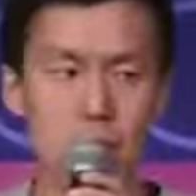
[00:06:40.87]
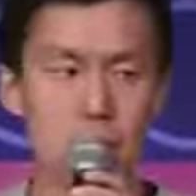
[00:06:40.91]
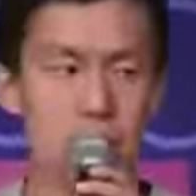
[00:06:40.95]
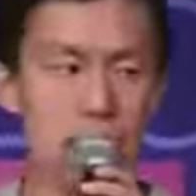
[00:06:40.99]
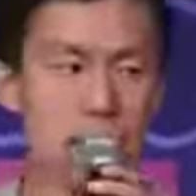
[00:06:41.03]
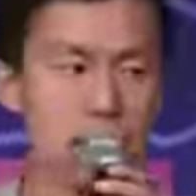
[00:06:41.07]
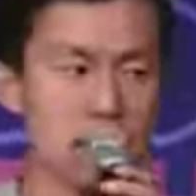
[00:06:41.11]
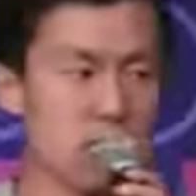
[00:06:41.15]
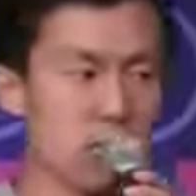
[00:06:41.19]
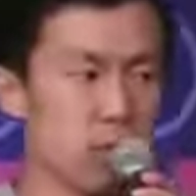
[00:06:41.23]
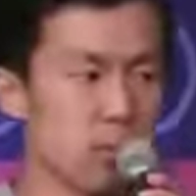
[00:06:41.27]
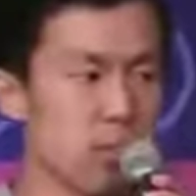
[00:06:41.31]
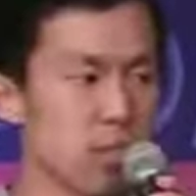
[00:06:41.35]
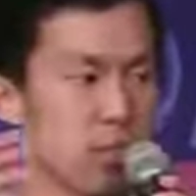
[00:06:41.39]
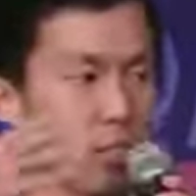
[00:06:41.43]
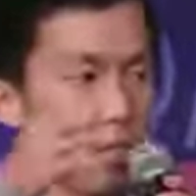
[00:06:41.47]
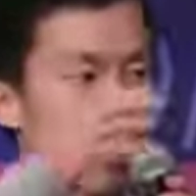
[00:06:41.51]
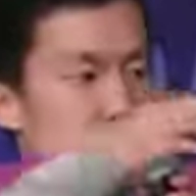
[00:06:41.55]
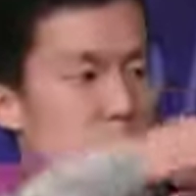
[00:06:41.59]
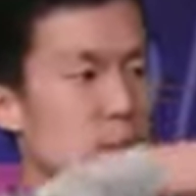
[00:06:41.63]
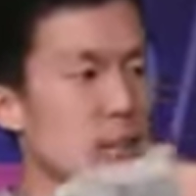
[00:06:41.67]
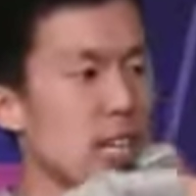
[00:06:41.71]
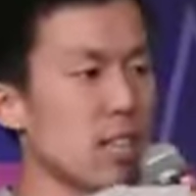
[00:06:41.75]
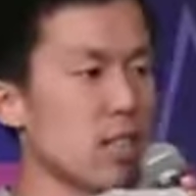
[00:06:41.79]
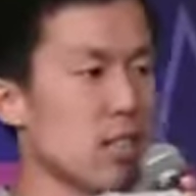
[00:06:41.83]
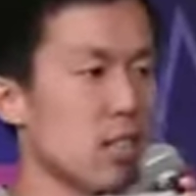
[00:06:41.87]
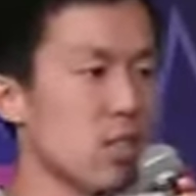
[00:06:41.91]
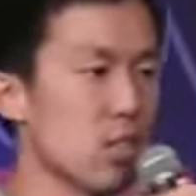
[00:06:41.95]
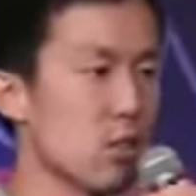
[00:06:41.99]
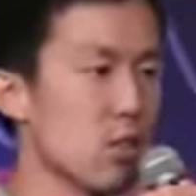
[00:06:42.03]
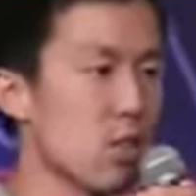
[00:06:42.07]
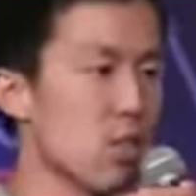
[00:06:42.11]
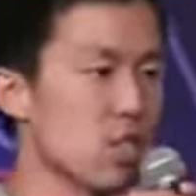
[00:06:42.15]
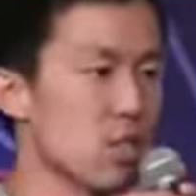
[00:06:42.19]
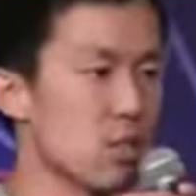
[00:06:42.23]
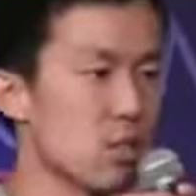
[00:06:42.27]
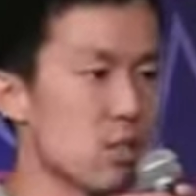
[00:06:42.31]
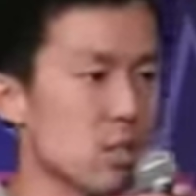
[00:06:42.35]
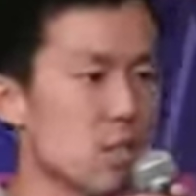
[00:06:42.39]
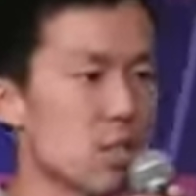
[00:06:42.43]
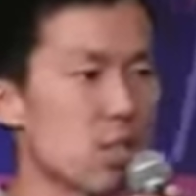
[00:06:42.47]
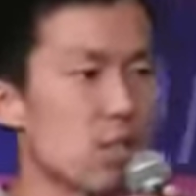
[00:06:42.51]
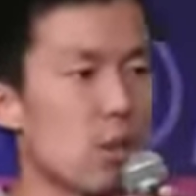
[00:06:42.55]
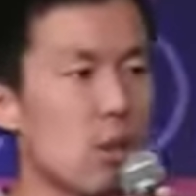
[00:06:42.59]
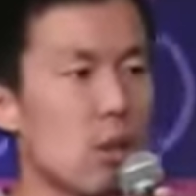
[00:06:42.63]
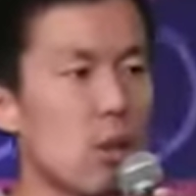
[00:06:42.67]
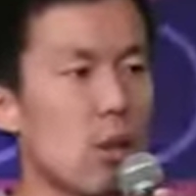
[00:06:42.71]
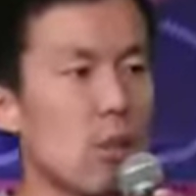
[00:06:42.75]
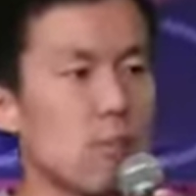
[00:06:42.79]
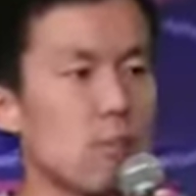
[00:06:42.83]
Hence my trip back to the grocery
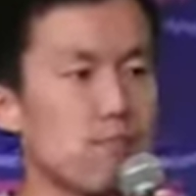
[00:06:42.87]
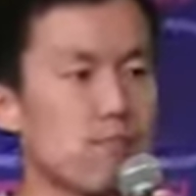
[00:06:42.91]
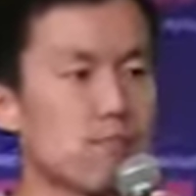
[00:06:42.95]
store.